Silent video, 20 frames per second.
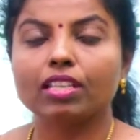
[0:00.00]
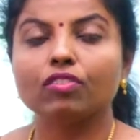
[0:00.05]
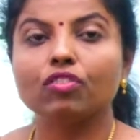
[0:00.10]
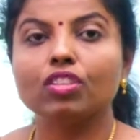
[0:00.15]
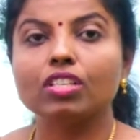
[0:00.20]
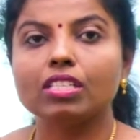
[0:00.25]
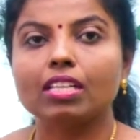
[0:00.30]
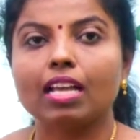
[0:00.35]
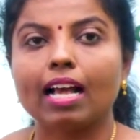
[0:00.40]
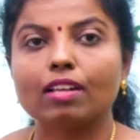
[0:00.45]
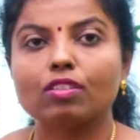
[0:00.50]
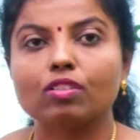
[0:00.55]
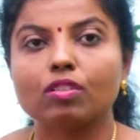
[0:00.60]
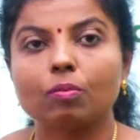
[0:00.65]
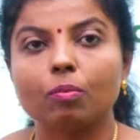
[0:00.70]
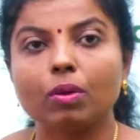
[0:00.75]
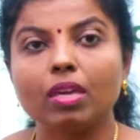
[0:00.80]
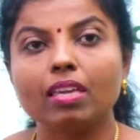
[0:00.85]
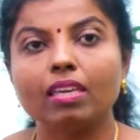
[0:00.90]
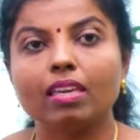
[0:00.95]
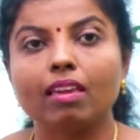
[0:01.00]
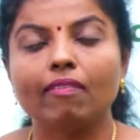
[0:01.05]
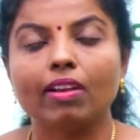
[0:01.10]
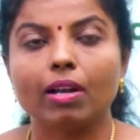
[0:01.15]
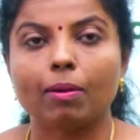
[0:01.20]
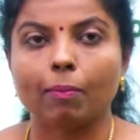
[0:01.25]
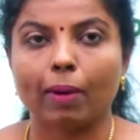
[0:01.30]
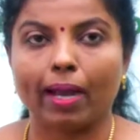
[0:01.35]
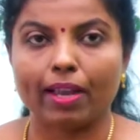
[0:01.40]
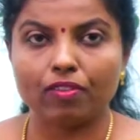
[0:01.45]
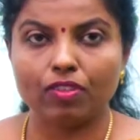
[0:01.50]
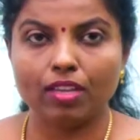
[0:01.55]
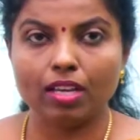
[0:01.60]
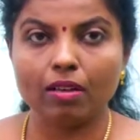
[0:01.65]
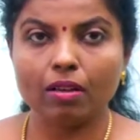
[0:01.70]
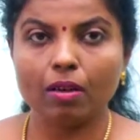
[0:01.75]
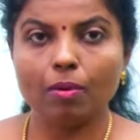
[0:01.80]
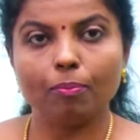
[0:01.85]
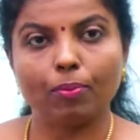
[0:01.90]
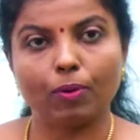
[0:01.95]
This has to be given by the
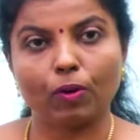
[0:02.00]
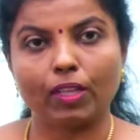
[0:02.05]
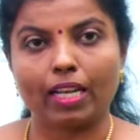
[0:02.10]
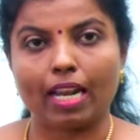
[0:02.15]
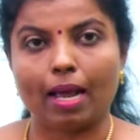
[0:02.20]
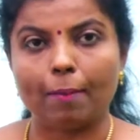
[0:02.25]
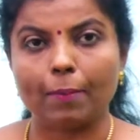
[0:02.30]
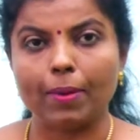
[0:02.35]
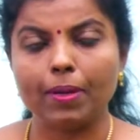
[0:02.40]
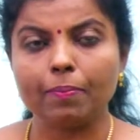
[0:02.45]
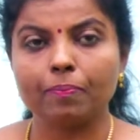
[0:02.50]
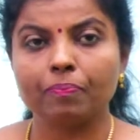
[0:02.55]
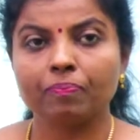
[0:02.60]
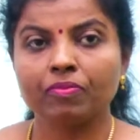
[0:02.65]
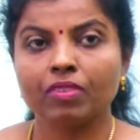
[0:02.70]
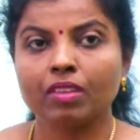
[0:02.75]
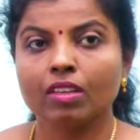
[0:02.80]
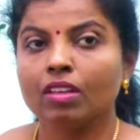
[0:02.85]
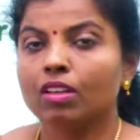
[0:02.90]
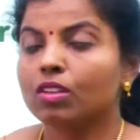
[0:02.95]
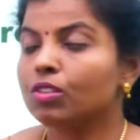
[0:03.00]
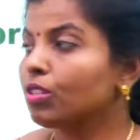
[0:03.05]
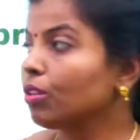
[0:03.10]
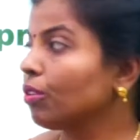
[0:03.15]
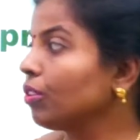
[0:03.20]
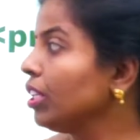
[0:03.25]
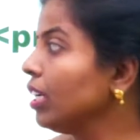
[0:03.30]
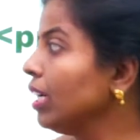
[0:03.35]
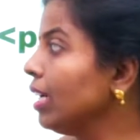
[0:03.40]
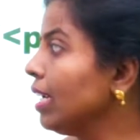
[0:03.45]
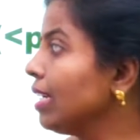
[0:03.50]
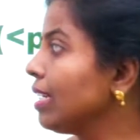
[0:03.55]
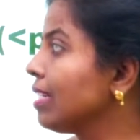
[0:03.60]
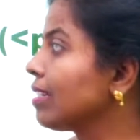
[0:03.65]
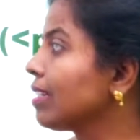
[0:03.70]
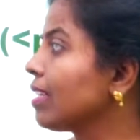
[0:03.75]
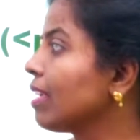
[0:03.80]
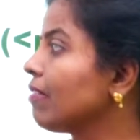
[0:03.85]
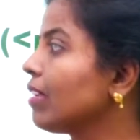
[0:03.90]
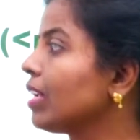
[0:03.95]
programmer. So here it
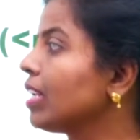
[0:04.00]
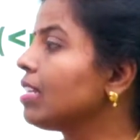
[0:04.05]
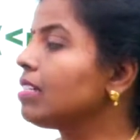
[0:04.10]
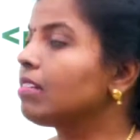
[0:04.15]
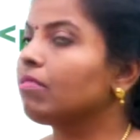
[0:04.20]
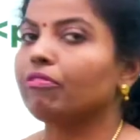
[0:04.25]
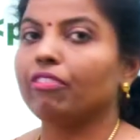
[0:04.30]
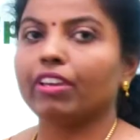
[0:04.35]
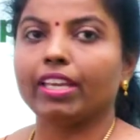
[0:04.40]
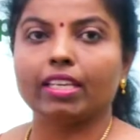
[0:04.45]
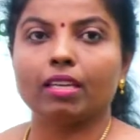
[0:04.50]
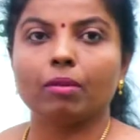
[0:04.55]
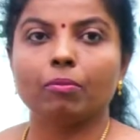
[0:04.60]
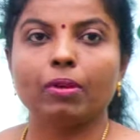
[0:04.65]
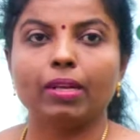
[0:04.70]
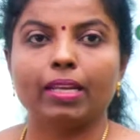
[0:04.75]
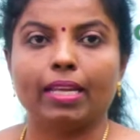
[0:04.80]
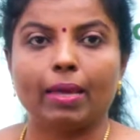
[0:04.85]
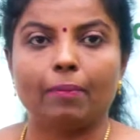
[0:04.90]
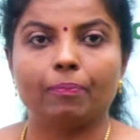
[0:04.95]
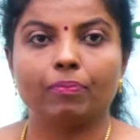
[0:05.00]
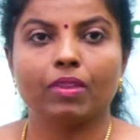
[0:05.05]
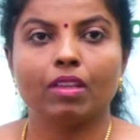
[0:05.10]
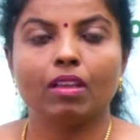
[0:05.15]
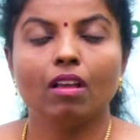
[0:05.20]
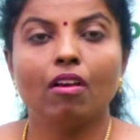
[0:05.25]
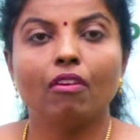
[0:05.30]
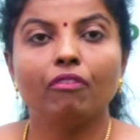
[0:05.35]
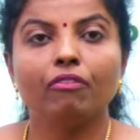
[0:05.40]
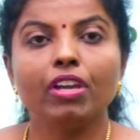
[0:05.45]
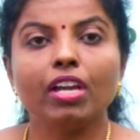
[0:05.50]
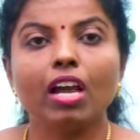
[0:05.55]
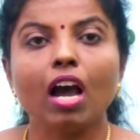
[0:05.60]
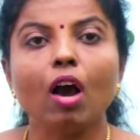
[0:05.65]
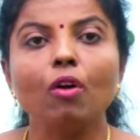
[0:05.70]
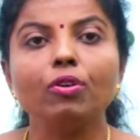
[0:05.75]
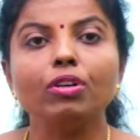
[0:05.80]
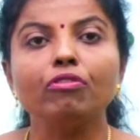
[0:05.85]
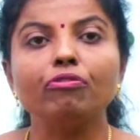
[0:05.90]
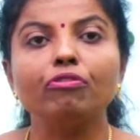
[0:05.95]
is given as variable name. We
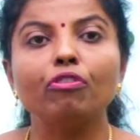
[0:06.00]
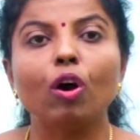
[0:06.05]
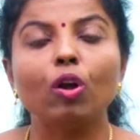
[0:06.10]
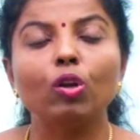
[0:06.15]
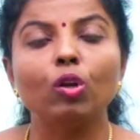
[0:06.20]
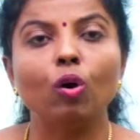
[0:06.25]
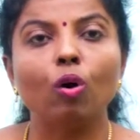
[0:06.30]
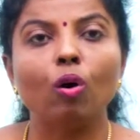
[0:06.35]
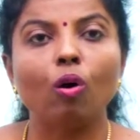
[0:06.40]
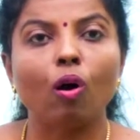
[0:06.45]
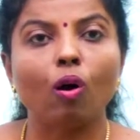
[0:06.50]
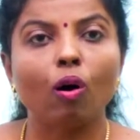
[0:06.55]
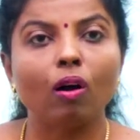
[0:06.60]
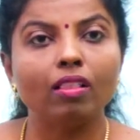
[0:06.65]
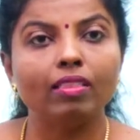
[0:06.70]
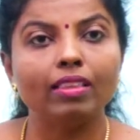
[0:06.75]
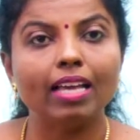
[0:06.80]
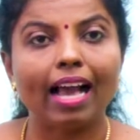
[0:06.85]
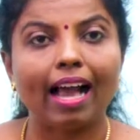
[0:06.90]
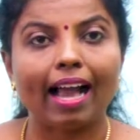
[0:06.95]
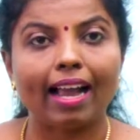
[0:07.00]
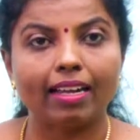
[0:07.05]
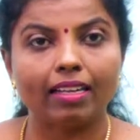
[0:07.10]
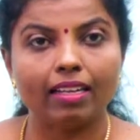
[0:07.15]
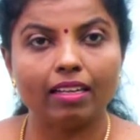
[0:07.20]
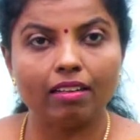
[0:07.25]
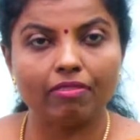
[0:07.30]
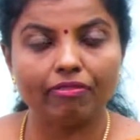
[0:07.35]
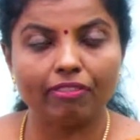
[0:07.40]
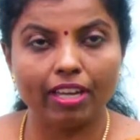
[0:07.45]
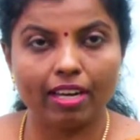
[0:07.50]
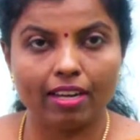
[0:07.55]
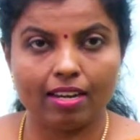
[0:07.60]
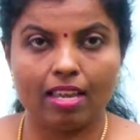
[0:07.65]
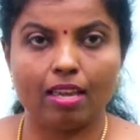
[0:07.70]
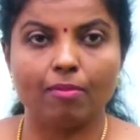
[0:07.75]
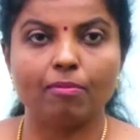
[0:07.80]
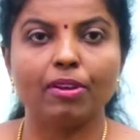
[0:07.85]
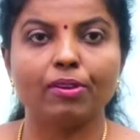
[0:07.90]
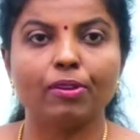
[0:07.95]
have to follow all the identifier
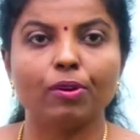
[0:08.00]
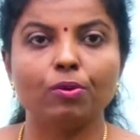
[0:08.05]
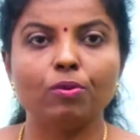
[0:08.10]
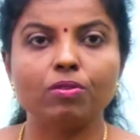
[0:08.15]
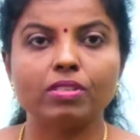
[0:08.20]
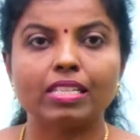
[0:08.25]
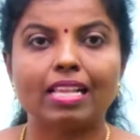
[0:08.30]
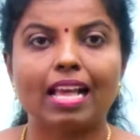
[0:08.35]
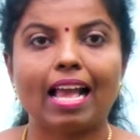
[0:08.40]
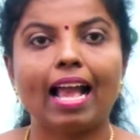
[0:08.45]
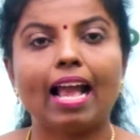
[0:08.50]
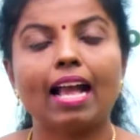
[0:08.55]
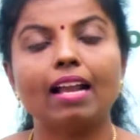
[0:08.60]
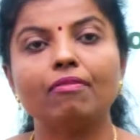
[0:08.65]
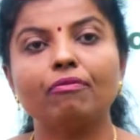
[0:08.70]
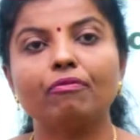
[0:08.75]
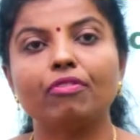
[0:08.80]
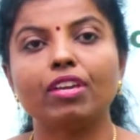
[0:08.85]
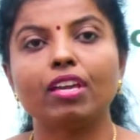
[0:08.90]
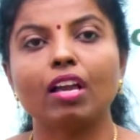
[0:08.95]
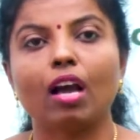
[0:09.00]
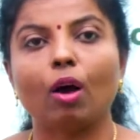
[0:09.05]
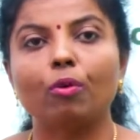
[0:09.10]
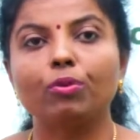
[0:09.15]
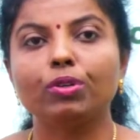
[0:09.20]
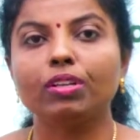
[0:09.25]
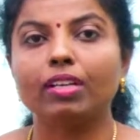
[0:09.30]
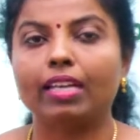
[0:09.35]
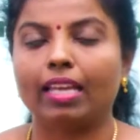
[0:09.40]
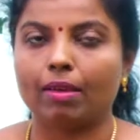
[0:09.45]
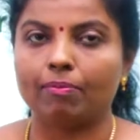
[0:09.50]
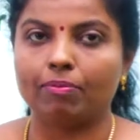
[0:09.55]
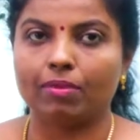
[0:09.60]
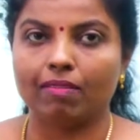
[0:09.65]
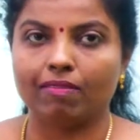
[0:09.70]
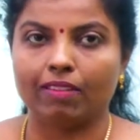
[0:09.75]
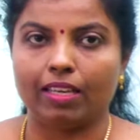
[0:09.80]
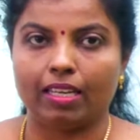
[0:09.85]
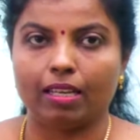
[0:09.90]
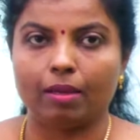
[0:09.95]
naming rules and we have to name
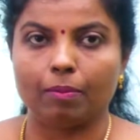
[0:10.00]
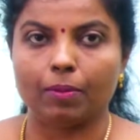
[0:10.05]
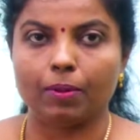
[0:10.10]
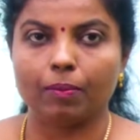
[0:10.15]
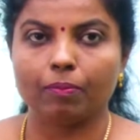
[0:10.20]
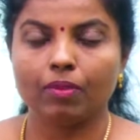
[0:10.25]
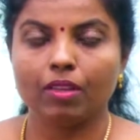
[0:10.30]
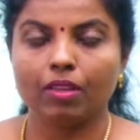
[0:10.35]
the variable.